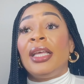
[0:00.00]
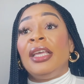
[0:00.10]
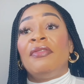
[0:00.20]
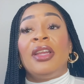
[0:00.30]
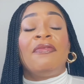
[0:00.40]

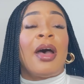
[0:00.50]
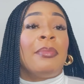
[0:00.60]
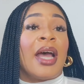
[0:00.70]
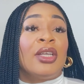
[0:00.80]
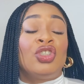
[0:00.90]
even if I'm
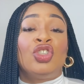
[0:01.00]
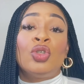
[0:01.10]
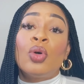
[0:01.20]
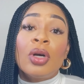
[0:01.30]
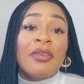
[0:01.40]
not
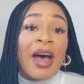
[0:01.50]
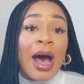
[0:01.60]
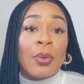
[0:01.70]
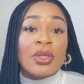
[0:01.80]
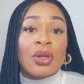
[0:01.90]
sure of
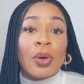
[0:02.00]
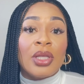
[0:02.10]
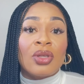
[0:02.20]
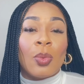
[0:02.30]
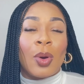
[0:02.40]
how it's going
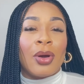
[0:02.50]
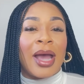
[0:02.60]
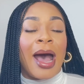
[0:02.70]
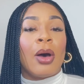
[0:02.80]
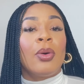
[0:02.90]
to work
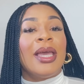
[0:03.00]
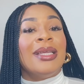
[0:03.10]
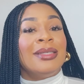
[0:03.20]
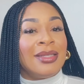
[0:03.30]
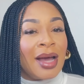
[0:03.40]
out,
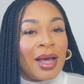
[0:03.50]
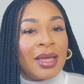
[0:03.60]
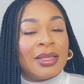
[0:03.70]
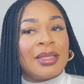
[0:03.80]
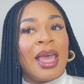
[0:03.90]
it
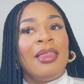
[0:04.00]
does.